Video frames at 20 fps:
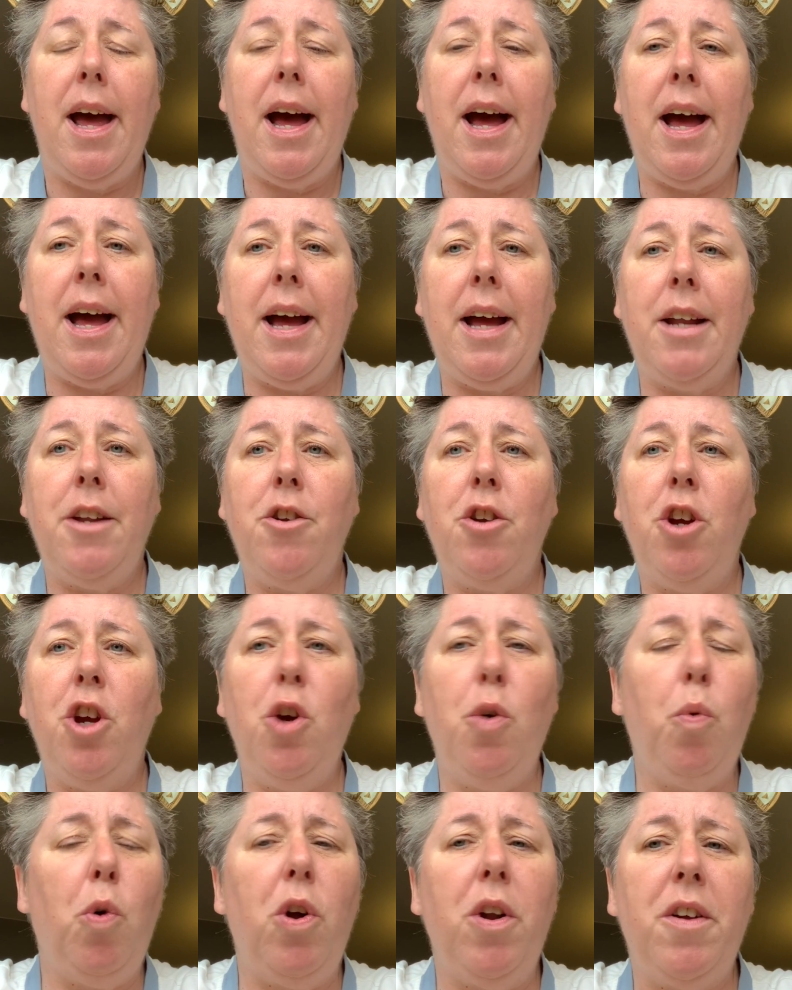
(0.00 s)
and
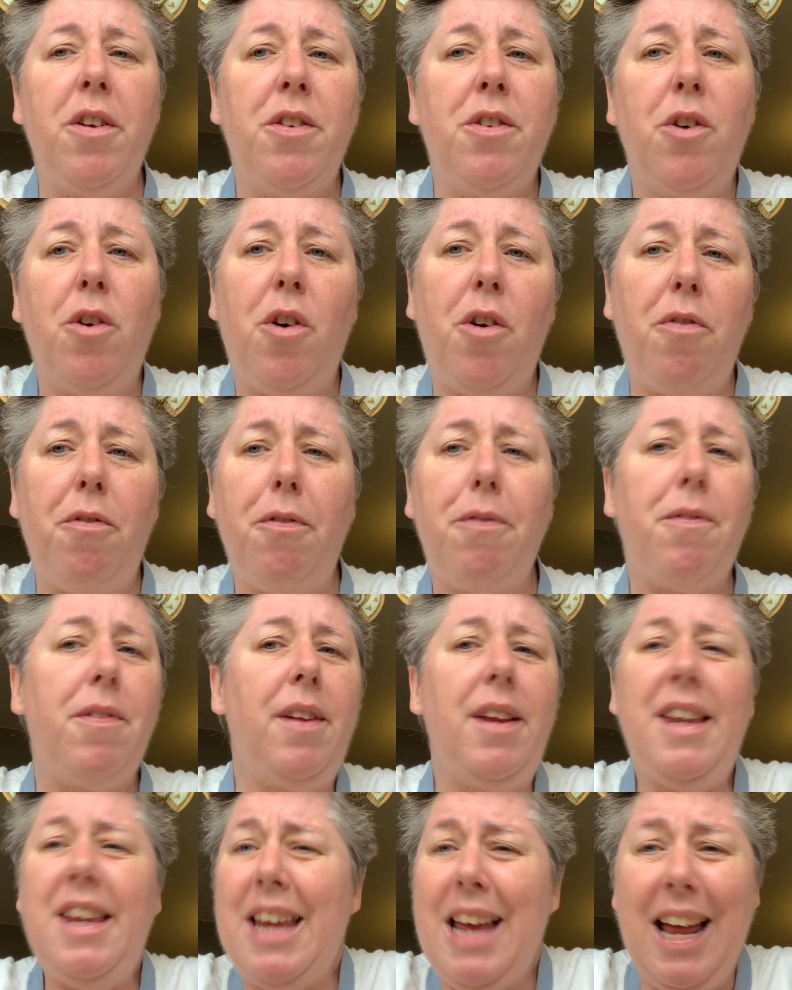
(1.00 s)
you want to sort of
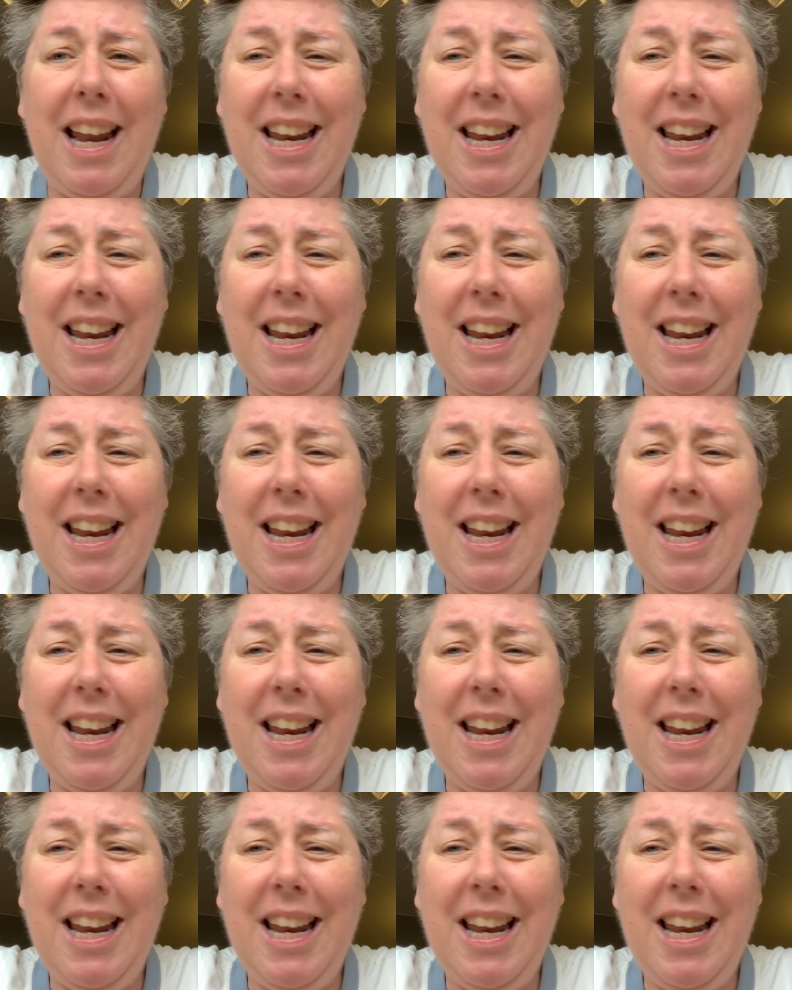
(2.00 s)
at